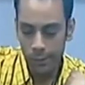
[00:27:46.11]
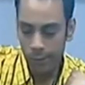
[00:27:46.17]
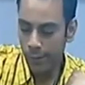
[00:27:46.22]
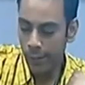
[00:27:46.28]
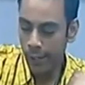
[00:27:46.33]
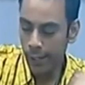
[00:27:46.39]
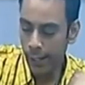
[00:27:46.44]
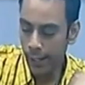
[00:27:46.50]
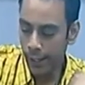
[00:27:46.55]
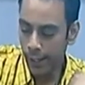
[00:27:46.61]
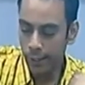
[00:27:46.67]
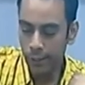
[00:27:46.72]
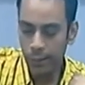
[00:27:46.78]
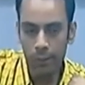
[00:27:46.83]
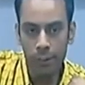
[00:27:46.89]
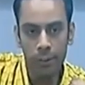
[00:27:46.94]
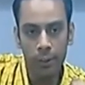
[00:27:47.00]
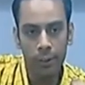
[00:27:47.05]
We had a
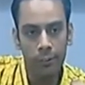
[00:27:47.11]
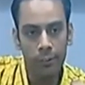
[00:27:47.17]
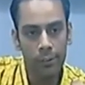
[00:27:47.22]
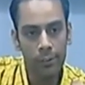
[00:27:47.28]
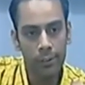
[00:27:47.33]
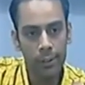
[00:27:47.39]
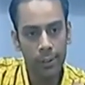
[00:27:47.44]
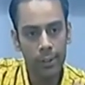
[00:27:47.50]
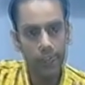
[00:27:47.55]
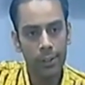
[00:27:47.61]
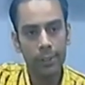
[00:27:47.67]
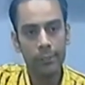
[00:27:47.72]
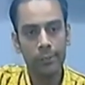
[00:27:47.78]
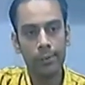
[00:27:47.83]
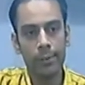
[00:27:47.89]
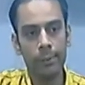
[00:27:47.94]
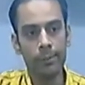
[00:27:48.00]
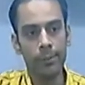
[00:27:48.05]
nodal officer
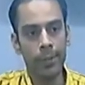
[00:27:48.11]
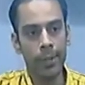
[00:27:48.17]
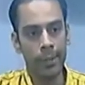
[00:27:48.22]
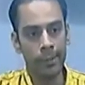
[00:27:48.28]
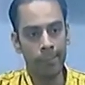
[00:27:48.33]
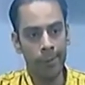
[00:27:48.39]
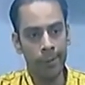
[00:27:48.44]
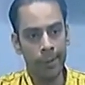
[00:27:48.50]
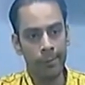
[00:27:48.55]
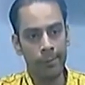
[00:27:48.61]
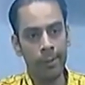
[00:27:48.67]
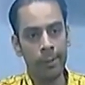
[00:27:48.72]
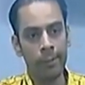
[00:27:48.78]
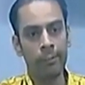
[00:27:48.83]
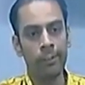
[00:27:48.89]
from the KVIB.